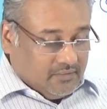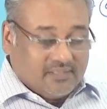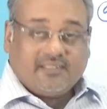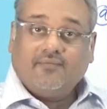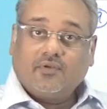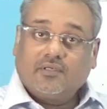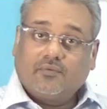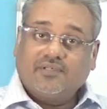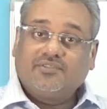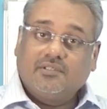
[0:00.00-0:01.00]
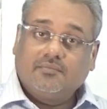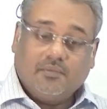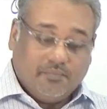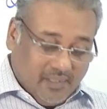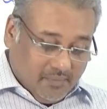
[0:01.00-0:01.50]
Now let's have a look at question
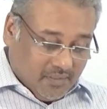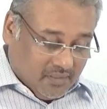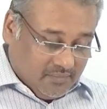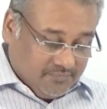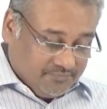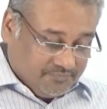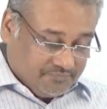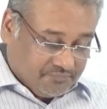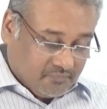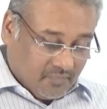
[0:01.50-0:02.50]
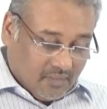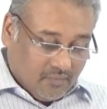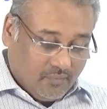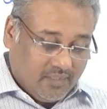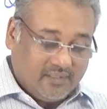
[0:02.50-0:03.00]
number B part,
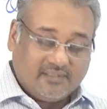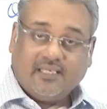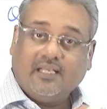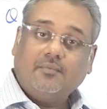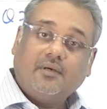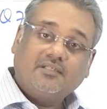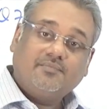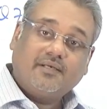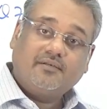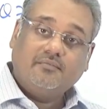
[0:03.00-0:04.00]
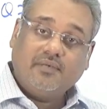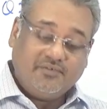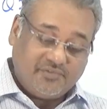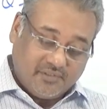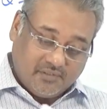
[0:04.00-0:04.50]
where there's an NMR spectrum
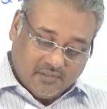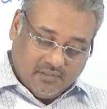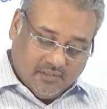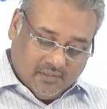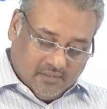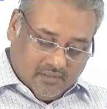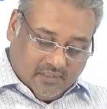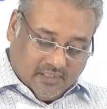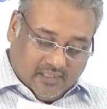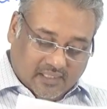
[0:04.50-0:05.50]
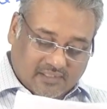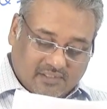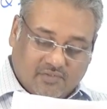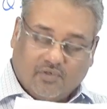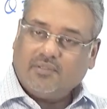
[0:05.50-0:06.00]
mentioned, and I'll
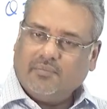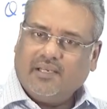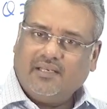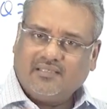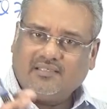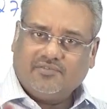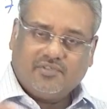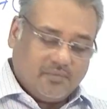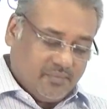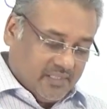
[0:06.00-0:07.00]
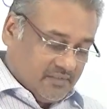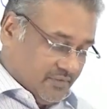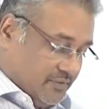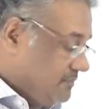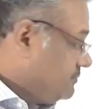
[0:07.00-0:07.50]
just draw the main essential peaks for